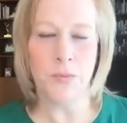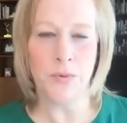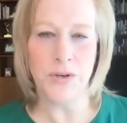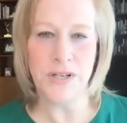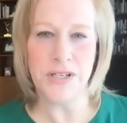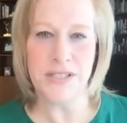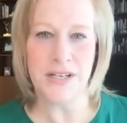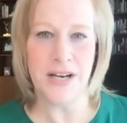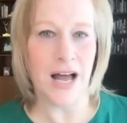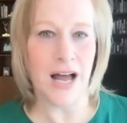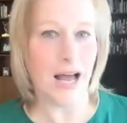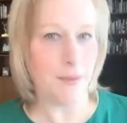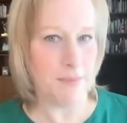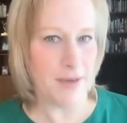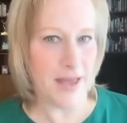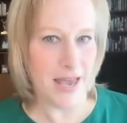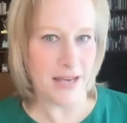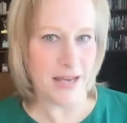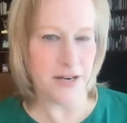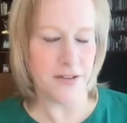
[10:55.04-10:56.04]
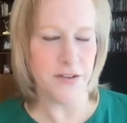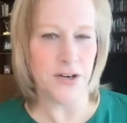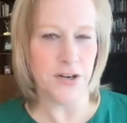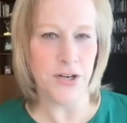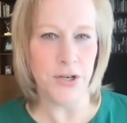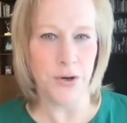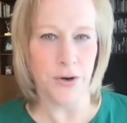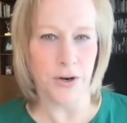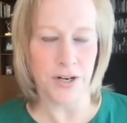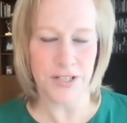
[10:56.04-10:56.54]
recent op-ed in the New
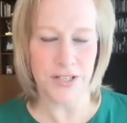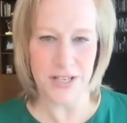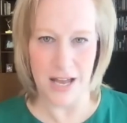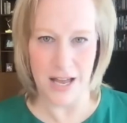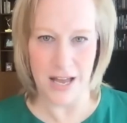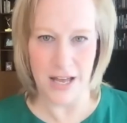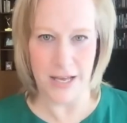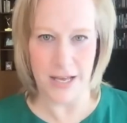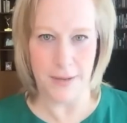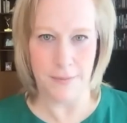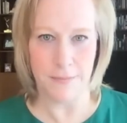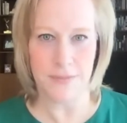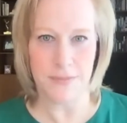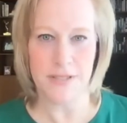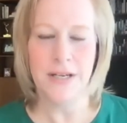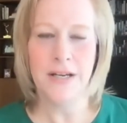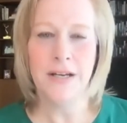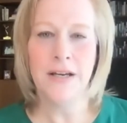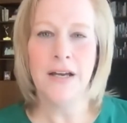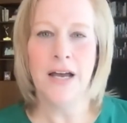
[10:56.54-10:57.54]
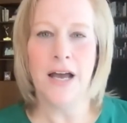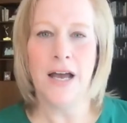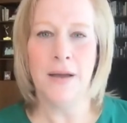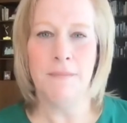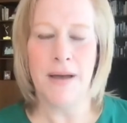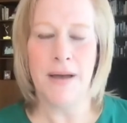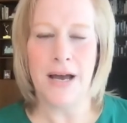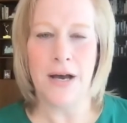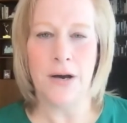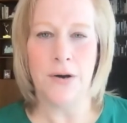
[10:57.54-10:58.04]
York Times
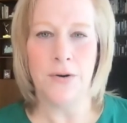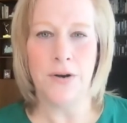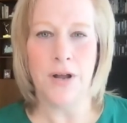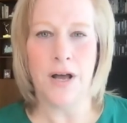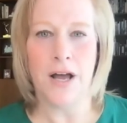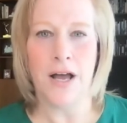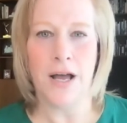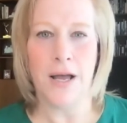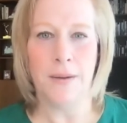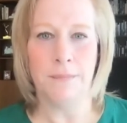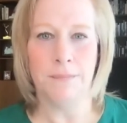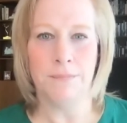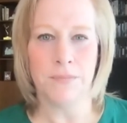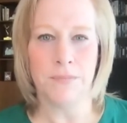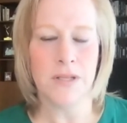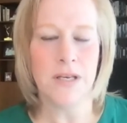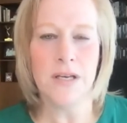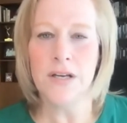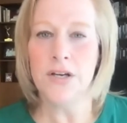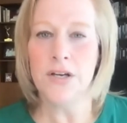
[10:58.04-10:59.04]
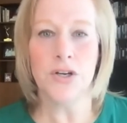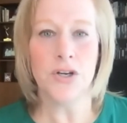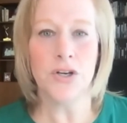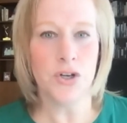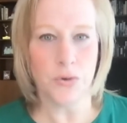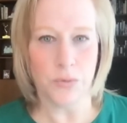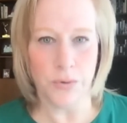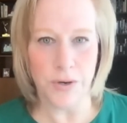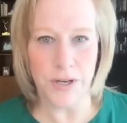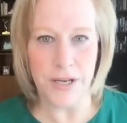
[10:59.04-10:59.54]
about
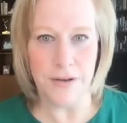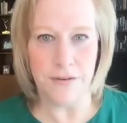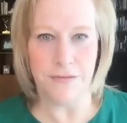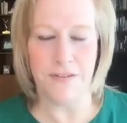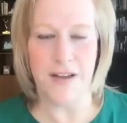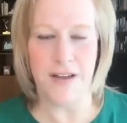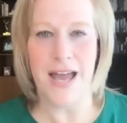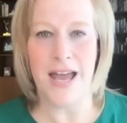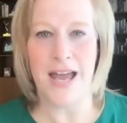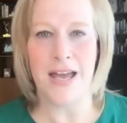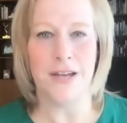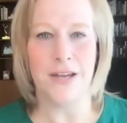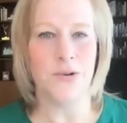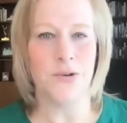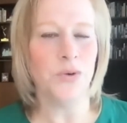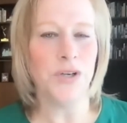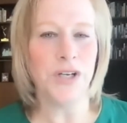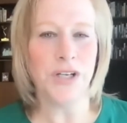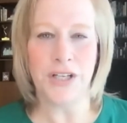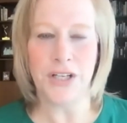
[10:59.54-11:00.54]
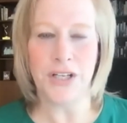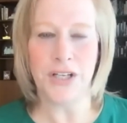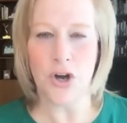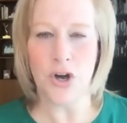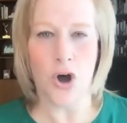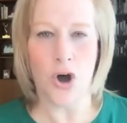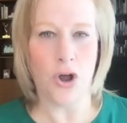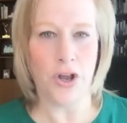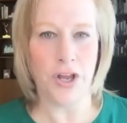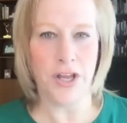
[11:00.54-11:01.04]
grief and really
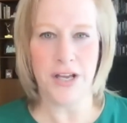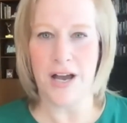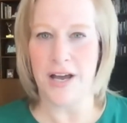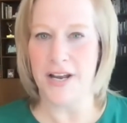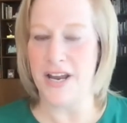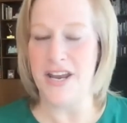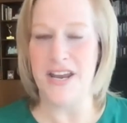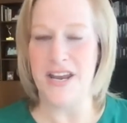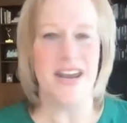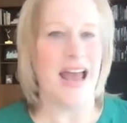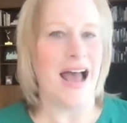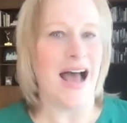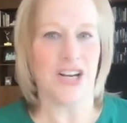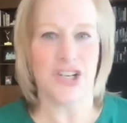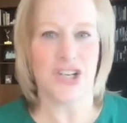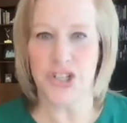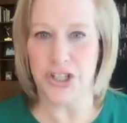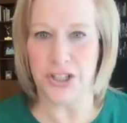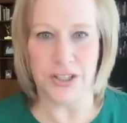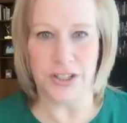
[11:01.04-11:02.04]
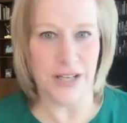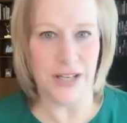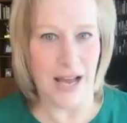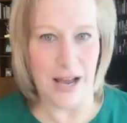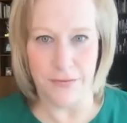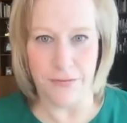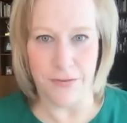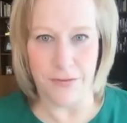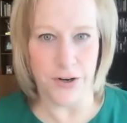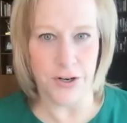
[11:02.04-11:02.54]
calling on a national
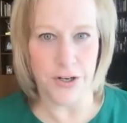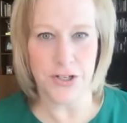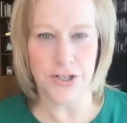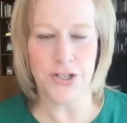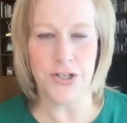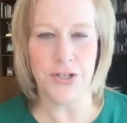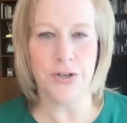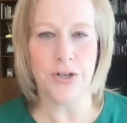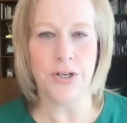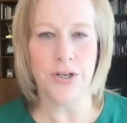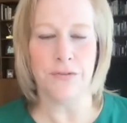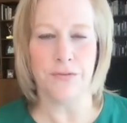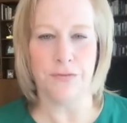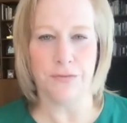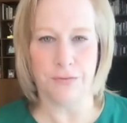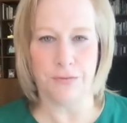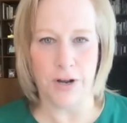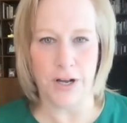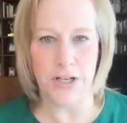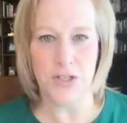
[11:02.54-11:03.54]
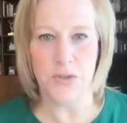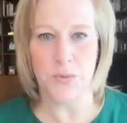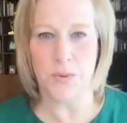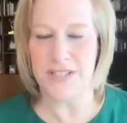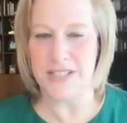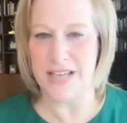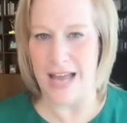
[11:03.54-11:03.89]
effort to confront what's